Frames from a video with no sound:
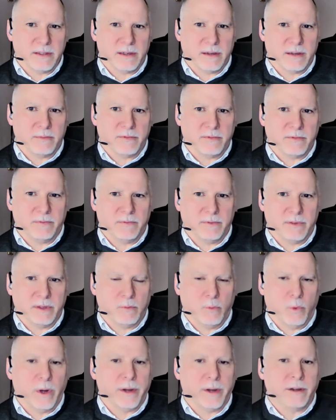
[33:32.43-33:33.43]
you know,
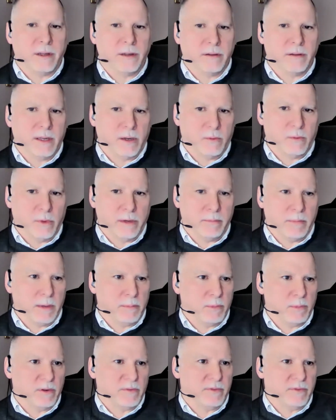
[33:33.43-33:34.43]
1
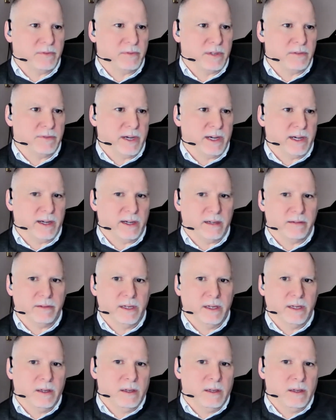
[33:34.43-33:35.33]
member of 55,